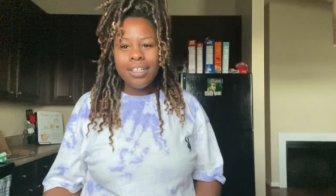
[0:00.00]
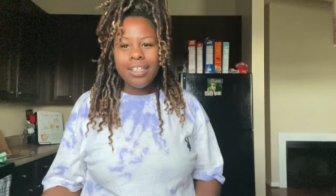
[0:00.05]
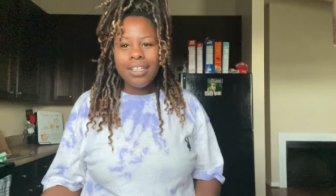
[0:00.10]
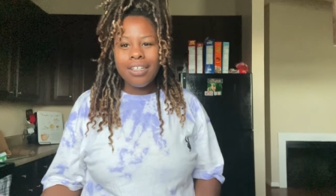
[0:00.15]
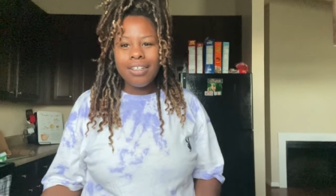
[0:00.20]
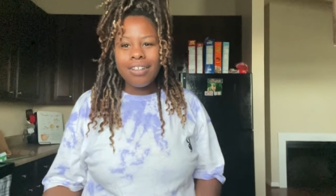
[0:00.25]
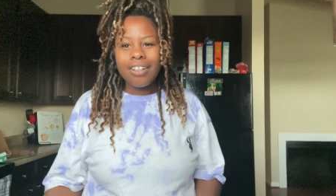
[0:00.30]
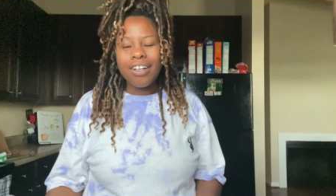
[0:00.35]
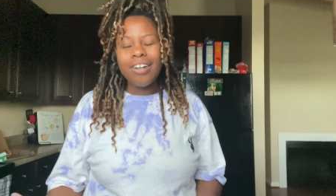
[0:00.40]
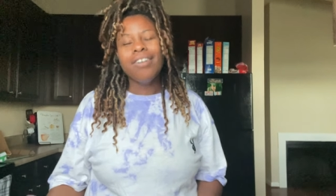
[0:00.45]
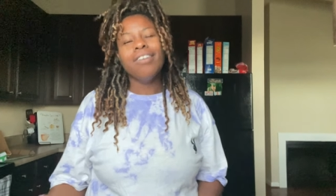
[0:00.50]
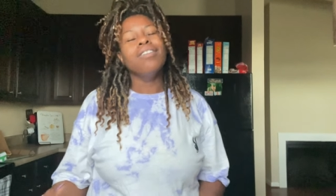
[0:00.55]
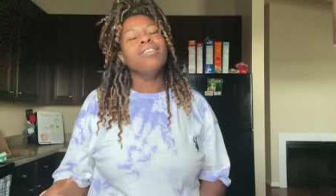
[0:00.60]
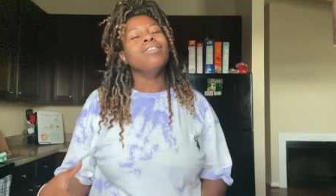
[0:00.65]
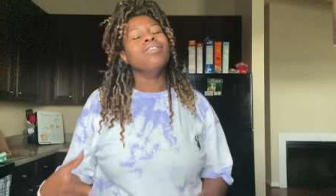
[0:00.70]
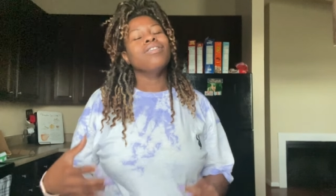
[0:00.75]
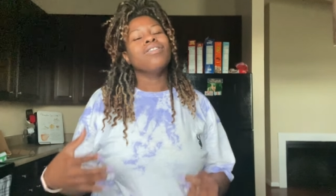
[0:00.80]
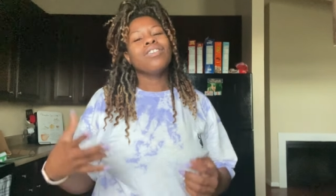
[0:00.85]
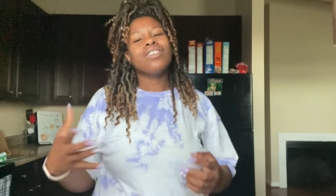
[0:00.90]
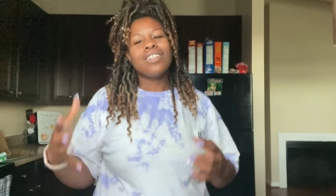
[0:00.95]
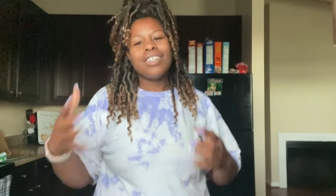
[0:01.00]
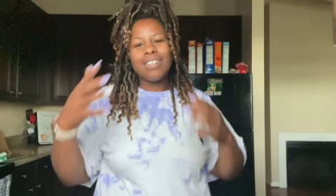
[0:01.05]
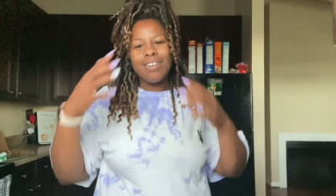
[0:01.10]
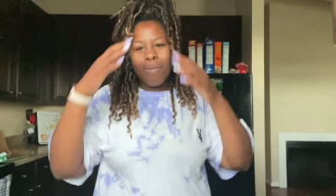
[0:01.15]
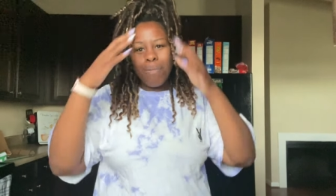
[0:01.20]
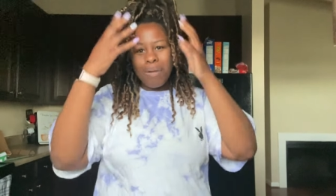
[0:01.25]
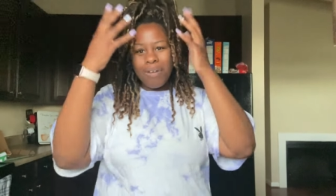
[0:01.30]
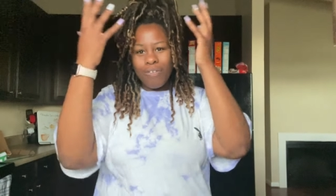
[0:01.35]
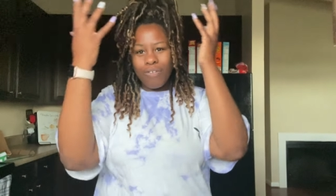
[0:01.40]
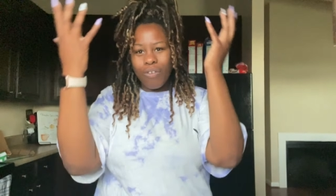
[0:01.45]
you know,
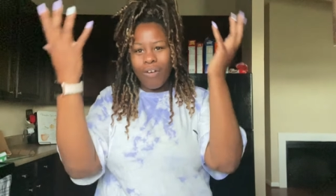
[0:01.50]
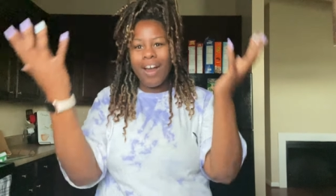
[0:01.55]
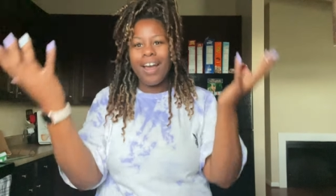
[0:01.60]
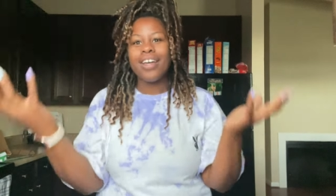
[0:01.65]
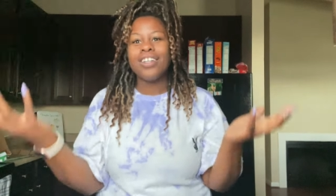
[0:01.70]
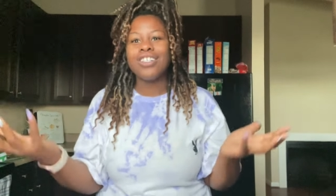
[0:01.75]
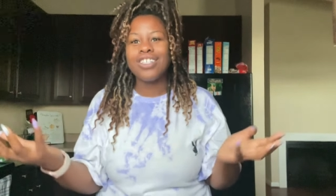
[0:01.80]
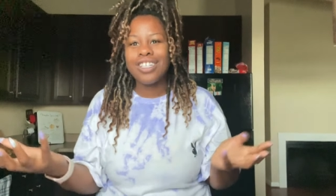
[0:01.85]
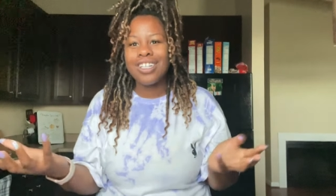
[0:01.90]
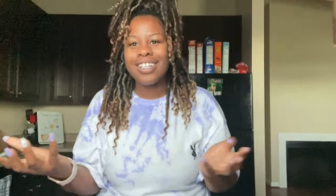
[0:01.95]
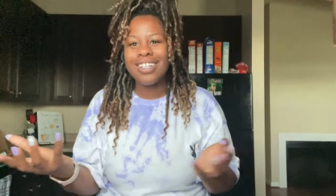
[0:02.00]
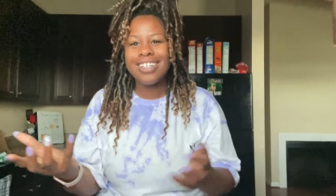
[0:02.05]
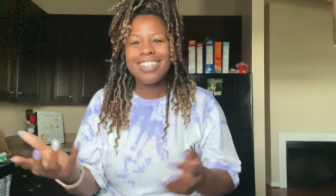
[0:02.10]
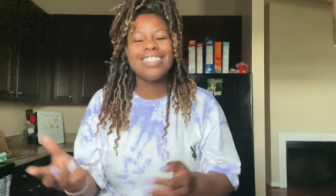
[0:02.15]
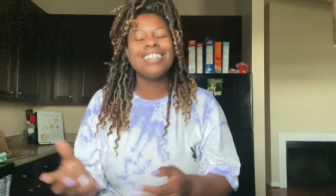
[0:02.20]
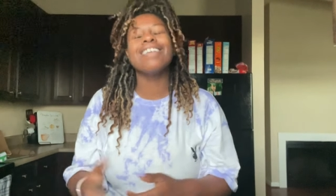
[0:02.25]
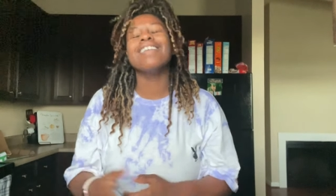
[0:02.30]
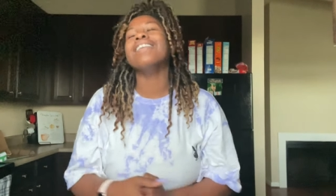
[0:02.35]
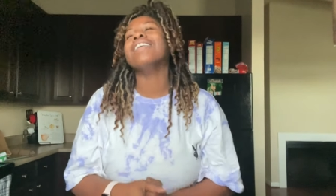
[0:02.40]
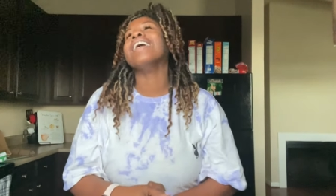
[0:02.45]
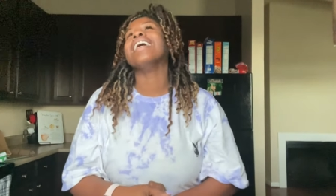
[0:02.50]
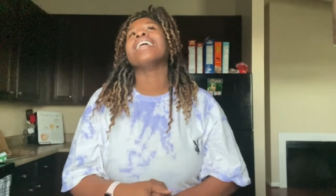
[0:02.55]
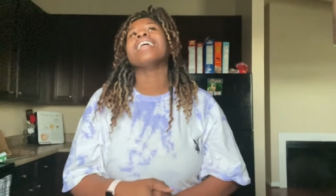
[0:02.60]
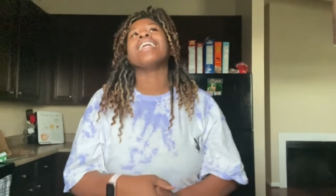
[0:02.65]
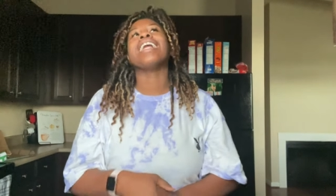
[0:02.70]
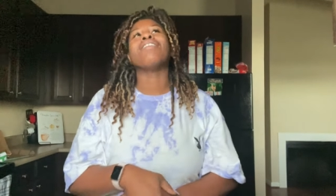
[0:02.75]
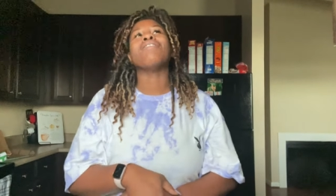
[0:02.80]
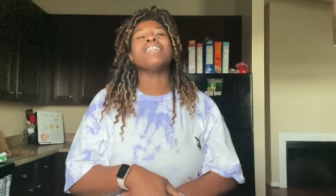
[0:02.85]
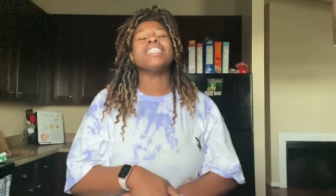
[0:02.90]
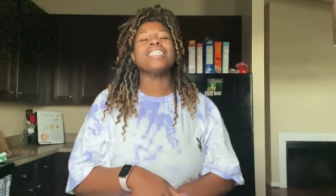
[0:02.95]
it'll be fresh. So I
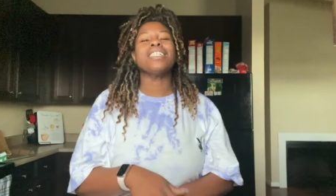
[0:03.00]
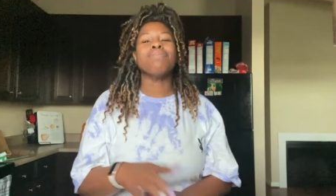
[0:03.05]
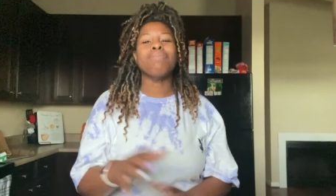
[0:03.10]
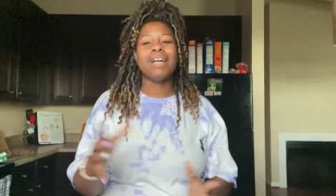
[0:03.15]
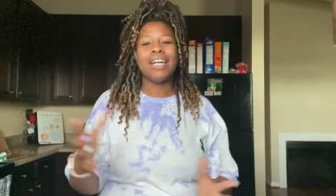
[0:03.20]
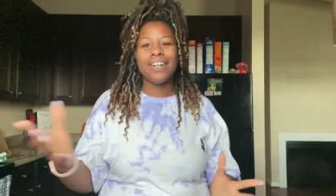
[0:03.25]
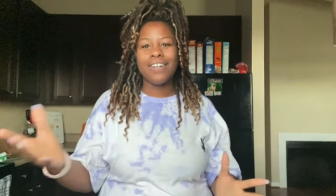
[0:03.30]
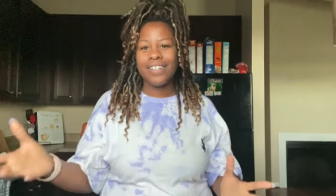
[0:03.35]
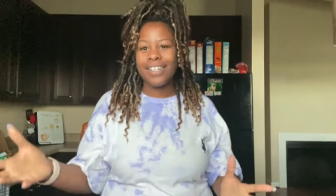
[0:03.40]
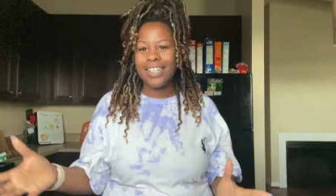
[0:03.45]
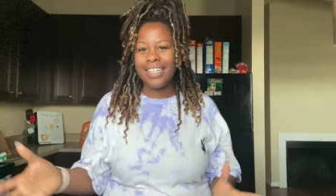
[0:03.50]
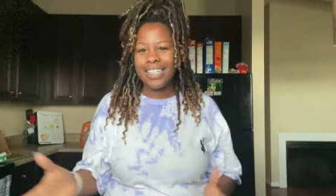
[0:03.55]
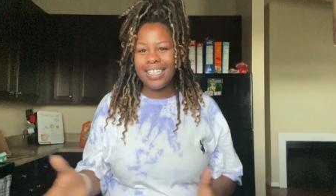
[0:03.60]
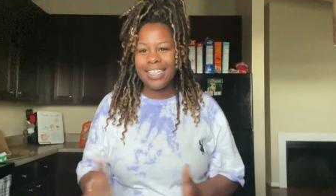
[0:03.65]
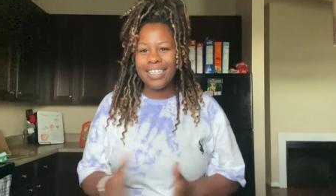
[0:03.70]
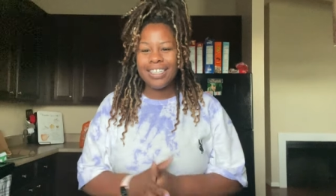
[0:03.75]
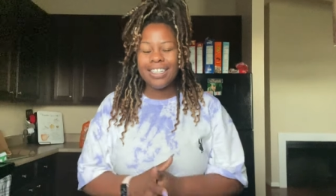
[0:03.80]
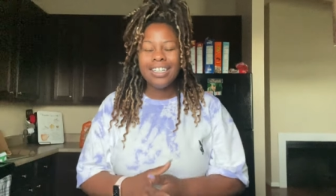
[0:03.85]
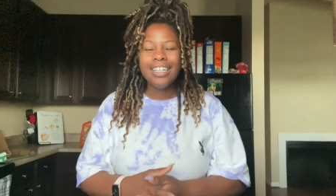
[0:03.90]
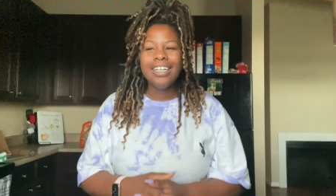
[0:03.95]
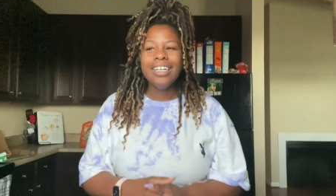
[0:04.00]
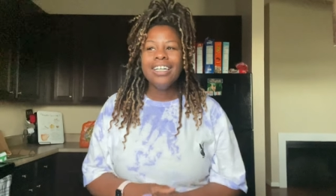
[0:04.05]
cannot wait to get my hair done again.